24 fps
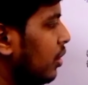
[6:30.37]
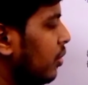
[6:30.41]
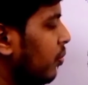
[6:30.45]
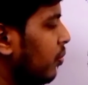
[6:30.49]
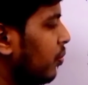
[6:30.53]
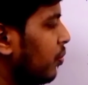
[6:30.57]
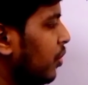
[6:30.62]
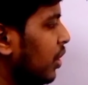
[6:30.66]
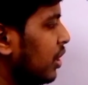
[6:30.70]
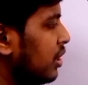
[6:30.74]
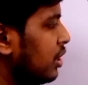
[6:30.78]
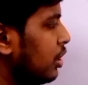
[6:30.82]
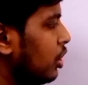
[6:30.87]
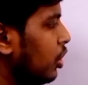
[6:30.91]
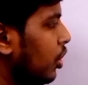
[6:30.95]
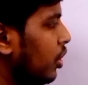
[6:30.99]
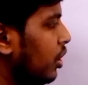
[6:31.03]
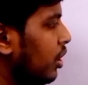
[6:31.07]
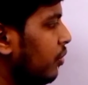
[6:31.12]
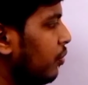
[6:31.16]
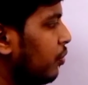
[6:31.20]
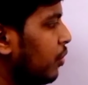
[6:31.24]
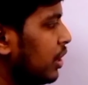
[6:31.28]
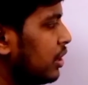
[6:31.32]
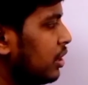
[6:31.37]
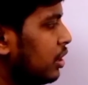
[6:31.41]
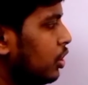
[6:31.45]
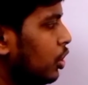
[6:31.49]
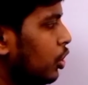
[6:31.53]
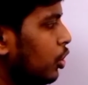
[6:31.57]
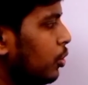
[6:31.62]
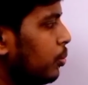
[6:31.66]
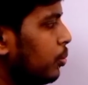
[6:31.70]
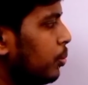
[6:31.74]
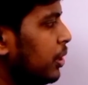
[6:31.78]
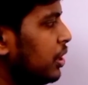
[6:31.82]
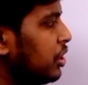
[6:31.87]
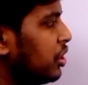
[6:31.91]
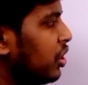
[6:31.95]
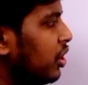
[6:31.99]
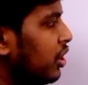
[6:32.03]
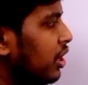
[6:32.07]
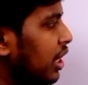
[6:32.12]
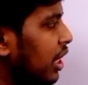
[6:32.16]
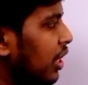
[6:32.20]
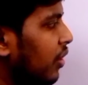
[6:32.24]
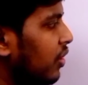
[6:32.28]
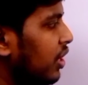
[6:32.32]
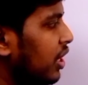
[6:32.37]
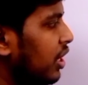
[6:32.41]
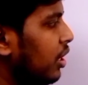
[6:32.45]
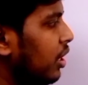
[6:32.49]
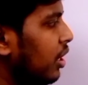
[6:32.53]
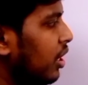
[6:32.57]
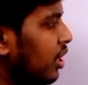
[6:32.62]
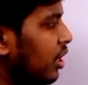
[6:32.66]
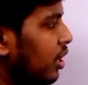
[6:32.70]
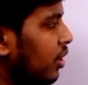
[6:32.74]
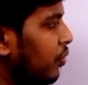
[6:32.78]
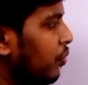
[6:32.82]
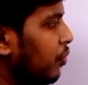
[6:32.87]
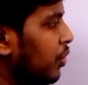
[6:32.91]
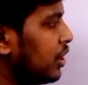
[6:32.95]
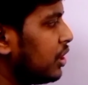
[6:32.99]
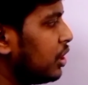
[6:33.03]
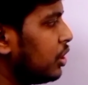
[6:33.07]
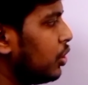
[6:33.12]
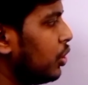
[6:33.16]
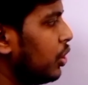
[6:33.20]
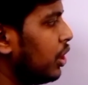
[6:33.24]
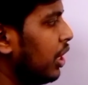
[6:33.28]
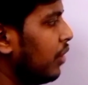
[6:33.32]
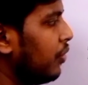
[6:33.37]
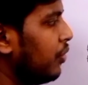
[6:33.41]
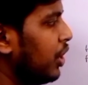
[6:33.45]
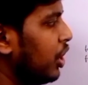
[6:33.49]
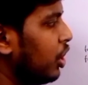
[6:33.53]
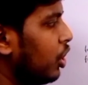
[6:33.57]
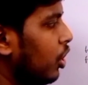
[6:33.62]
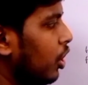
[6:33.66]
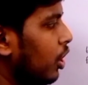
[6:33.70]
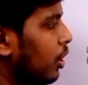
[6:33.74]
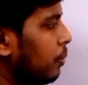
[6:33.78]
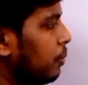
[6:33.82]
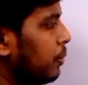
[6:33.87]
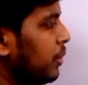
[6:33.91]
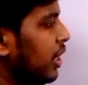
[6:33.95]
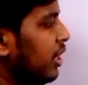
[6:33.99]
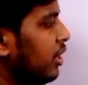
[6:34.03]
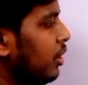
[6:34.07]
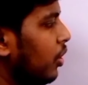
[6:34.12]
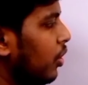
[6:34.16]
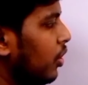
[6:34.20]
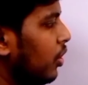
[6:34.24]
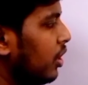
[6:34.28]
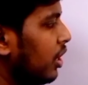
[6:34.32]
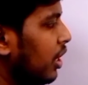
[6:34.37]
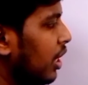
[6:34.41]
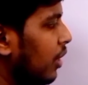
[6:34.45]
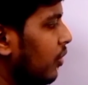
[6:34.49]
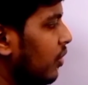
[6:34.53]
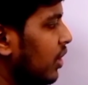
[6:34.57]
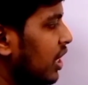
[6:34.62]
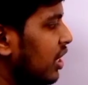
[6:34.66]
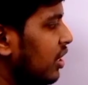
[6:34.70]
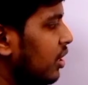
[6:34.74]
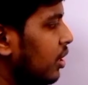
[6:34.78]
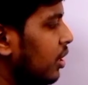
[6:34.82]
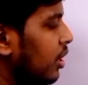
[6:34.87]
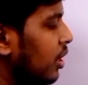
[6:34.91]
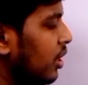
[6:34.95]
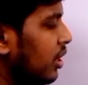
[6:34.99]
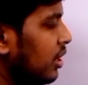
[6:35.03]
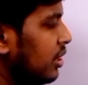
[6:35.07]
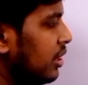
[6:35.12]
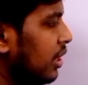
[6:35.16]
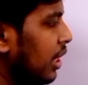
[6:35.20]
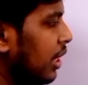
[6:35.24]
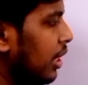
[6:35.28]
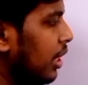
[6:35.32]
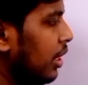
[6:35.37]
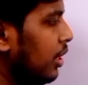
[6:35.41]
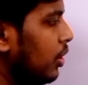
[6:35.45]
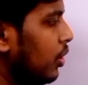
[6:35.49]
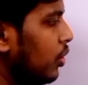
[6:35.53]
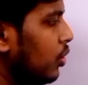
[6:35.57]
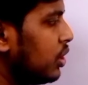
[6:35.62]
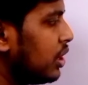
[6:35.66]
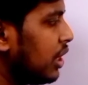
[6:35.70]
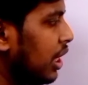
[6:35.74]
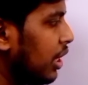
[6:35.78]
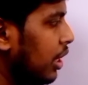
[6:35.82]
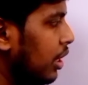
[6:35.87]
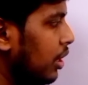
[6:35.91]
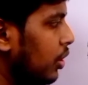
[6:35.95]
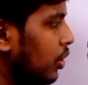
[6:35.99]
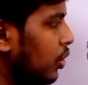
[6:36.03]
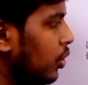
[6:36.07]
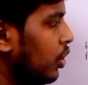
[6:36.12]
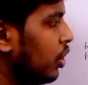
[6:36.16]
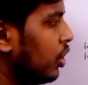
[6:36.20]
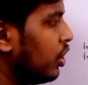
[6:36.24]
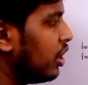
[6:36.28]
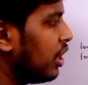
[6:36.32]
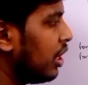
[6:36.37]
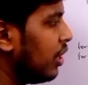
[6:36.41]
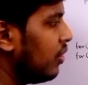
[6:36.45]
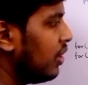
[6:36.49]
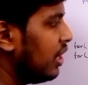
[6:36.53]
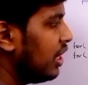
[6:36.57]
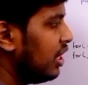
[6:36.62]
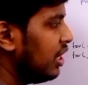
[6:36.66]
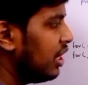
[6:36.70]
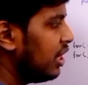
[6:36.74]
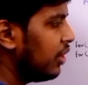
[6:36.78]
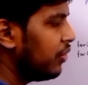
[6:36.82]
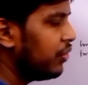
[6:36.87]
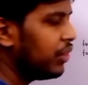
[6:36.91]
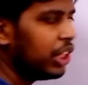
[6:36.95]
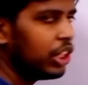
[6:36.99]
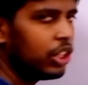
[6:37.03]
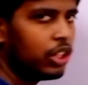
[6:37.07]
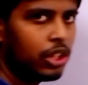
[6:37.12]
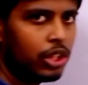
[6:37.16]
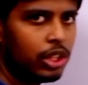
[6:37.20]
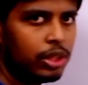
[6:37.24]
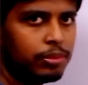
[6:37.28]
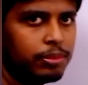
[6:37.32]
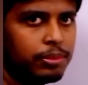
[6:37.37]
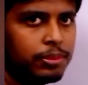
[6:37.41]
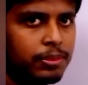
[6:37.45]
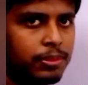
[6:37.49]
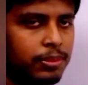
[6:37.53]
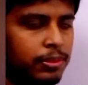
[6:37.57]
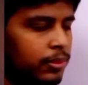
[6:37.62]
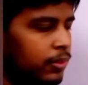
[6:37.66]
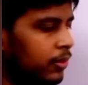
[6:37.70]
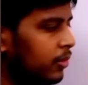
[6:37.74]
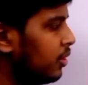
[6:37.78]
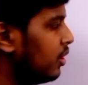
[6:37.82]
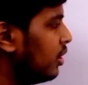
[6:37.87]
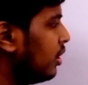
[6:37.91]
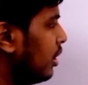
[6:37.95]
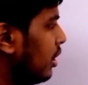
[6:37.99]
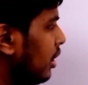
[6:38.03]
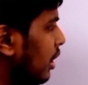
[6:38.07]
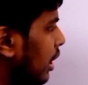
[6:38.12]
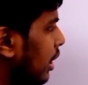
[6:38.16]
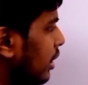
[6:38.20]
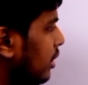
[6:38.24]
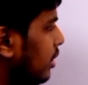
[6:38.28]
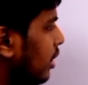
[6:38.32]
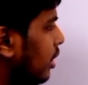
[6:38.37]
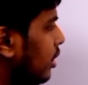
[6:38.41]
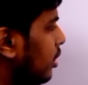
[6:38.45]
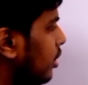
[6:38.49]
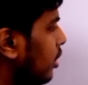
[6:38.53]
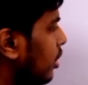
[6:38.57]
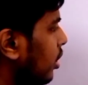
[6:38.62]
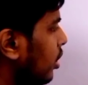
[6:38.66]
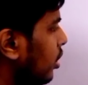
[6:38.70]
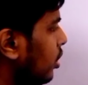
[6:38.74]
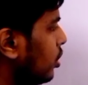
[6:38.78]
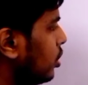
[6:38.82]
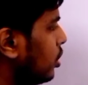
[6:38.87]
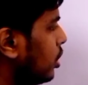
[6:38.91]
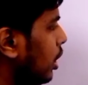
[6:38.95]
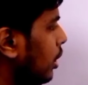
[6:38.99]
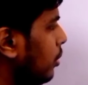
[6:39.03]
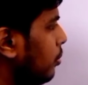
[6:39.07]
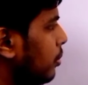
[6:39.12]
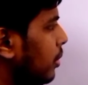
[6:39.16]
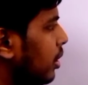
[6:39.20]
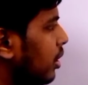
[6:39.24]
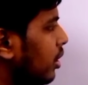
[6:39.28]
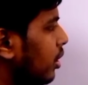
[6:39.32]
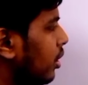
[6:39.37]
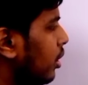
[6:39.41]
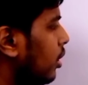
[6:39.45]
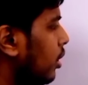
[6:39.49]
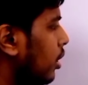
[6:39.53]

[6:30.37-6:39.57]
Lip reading: in first you are in first row means you are traveling in first row every column. Then you are traveling in second row you are traveling in every column. Like that. So I am